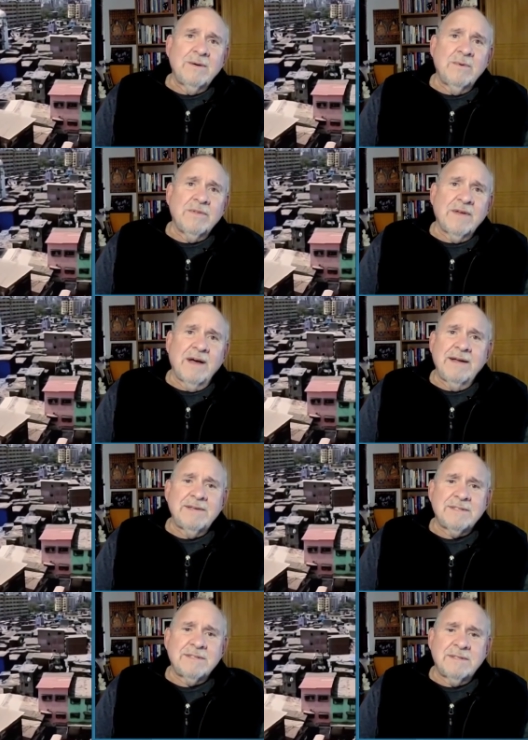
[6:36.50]
with the
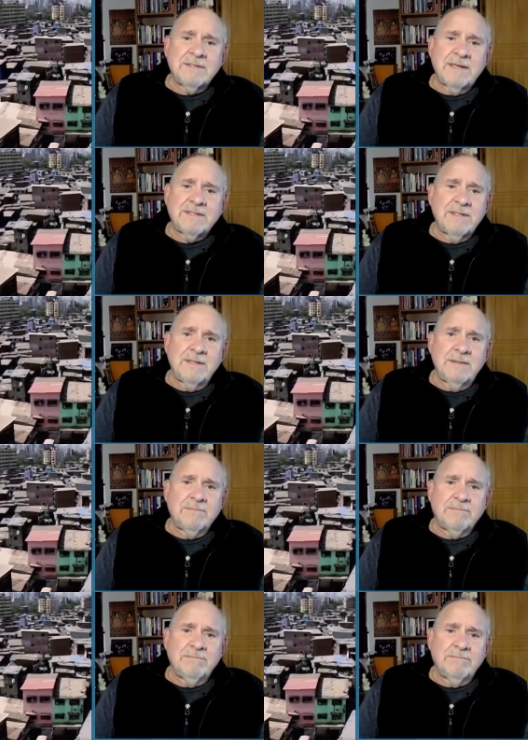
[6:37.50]
highest density,
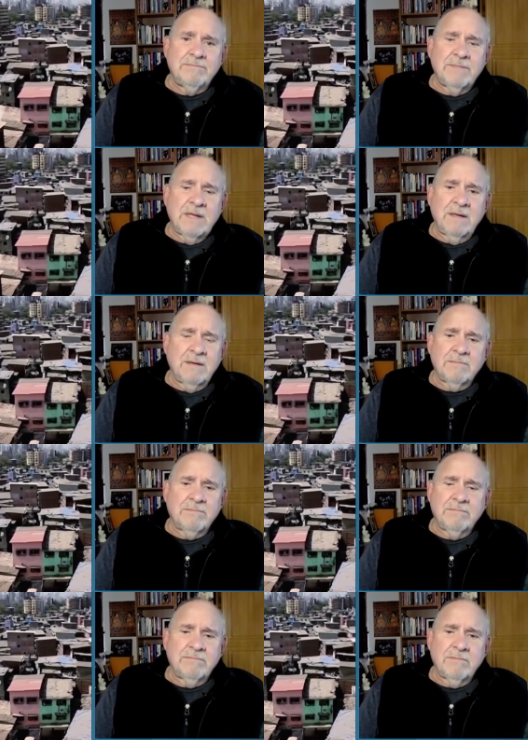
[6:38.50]
uh,
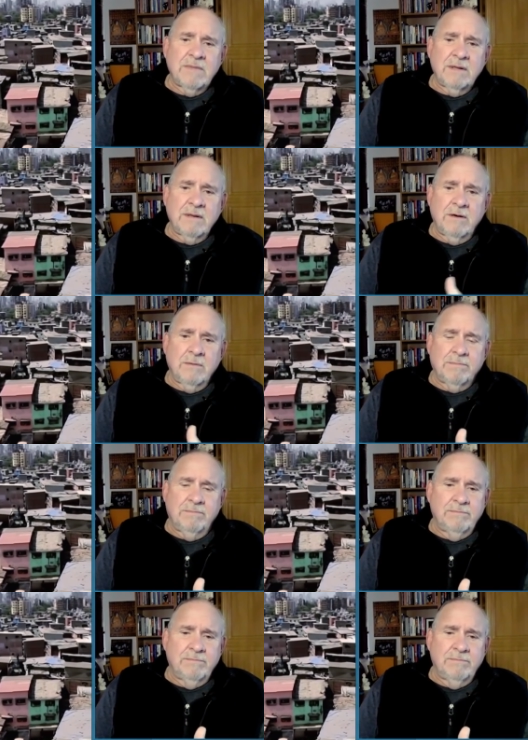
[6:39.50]
you know,